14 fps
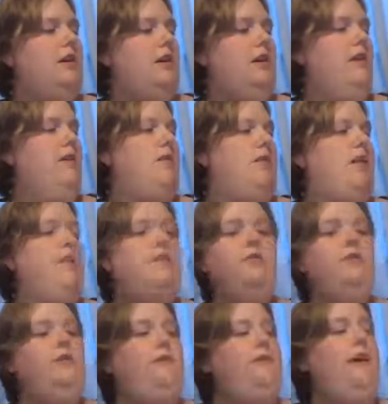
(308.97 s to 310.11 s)
And
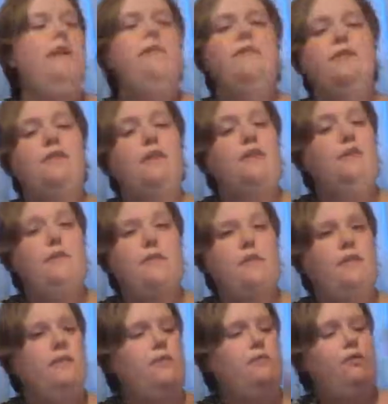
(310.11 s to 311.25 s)
there's tons and tons and
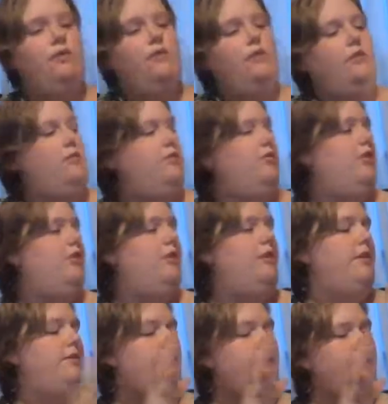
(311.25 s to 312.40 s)
tons of research on
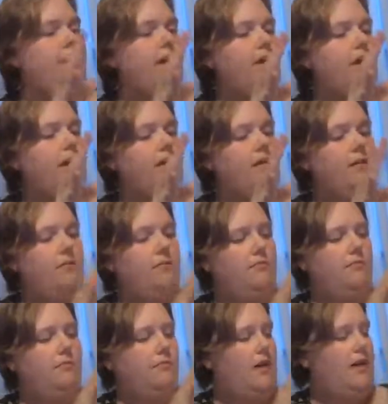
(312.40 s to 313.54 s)
there.
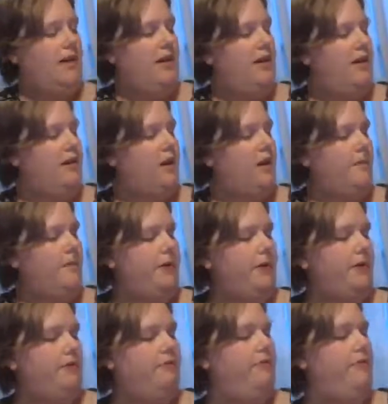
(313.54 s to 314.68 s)
I copied
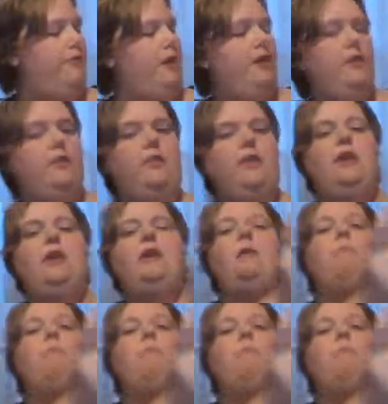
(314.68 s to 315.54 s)
off the